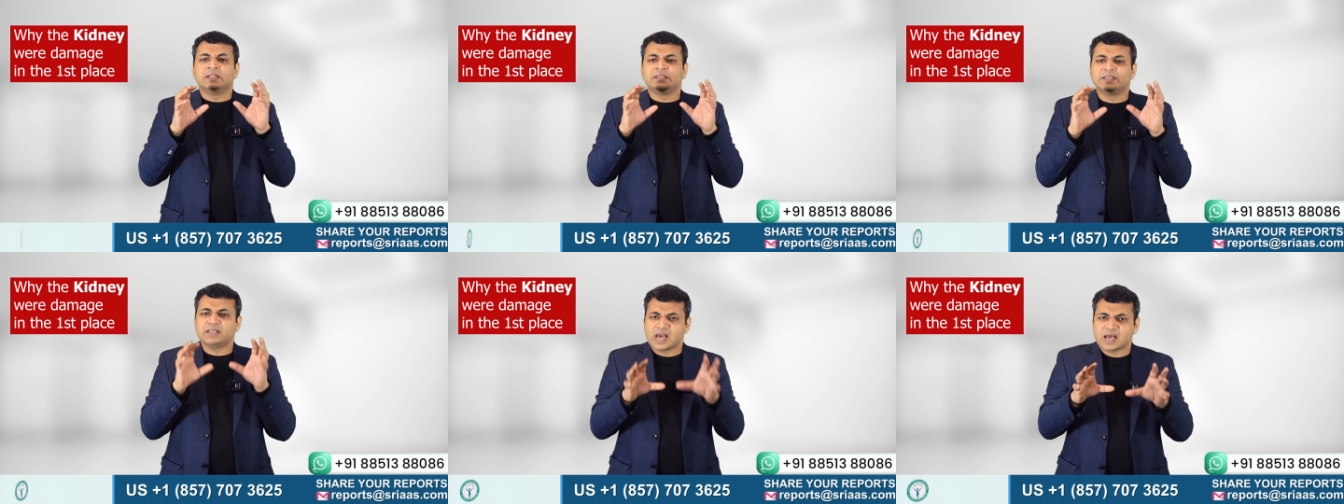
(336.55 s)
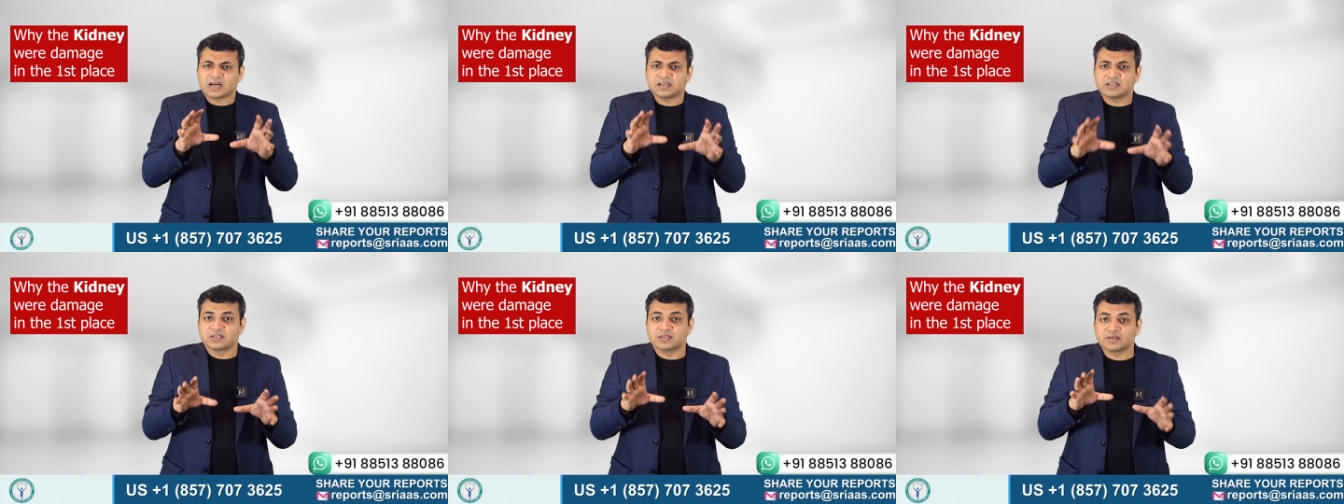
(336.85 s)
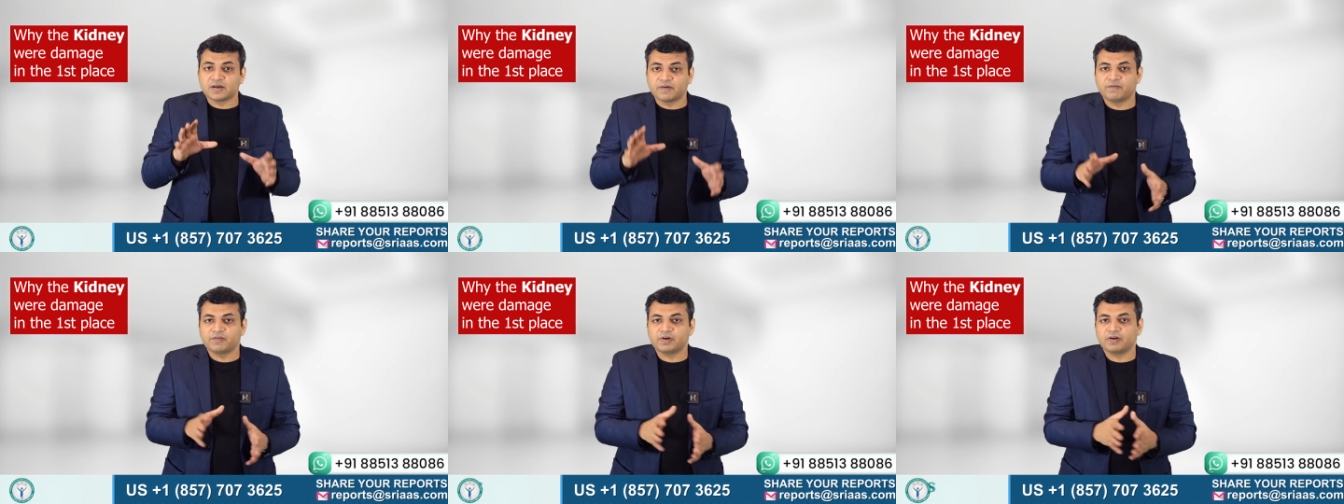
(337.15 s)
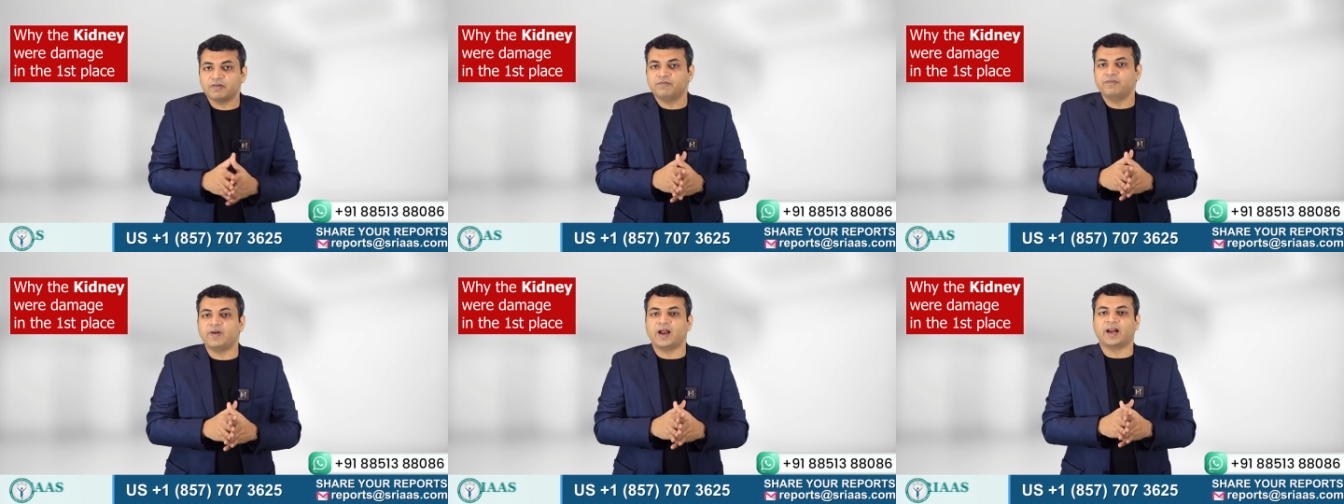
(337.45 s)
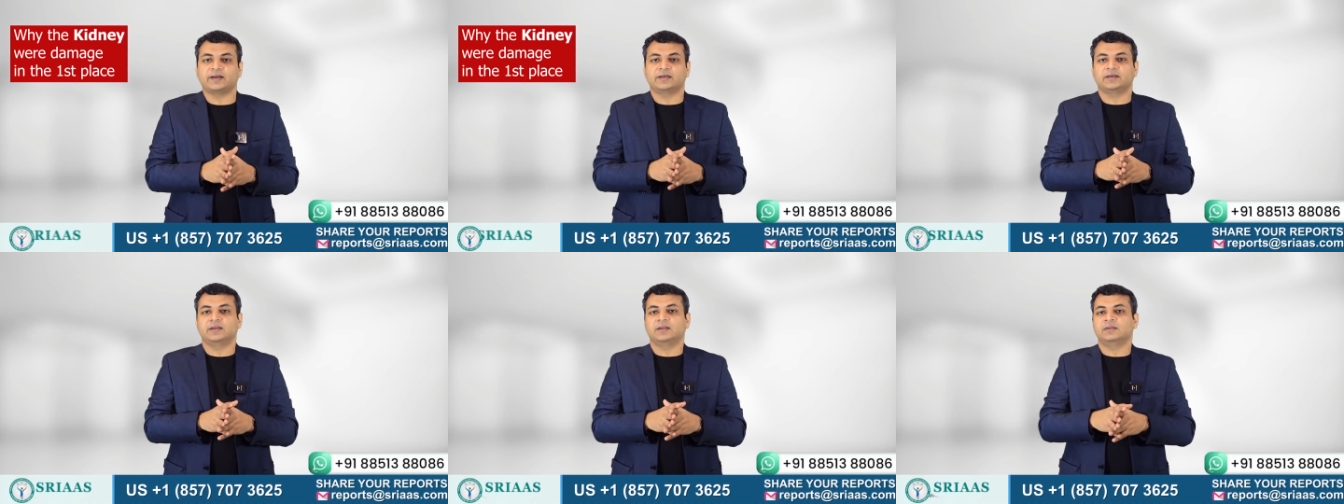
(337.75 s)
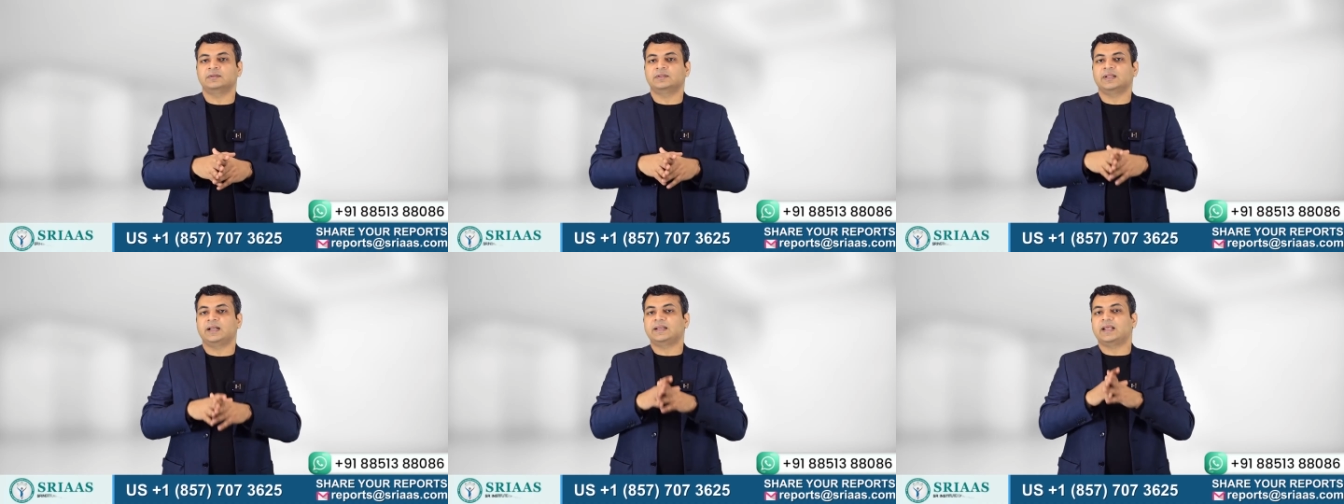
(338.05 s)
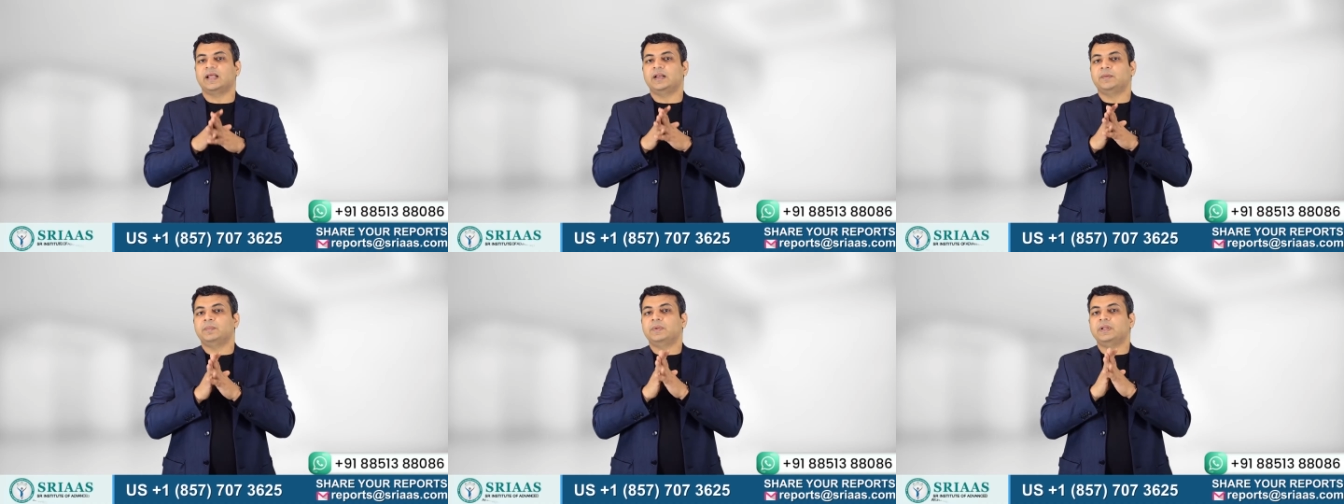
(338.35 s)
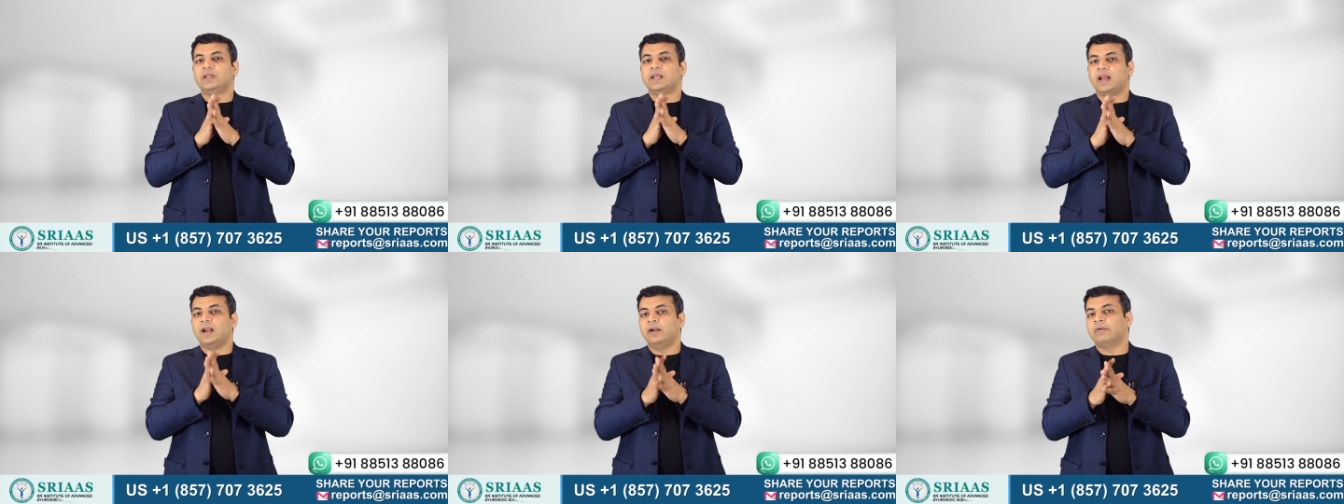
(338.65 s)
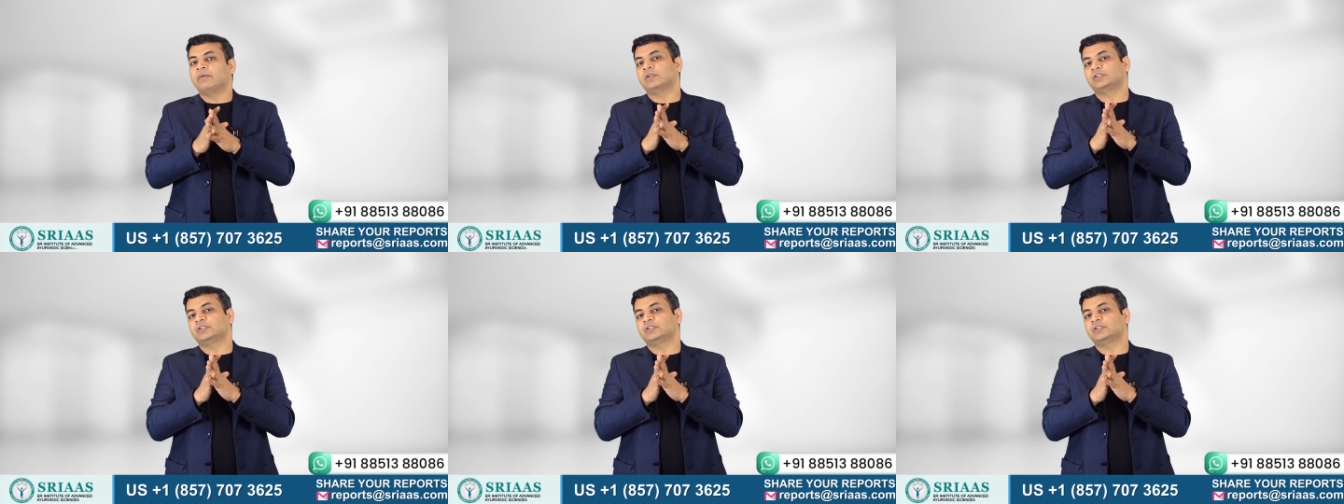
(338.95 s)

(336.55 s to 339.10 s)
There are several factors that can be held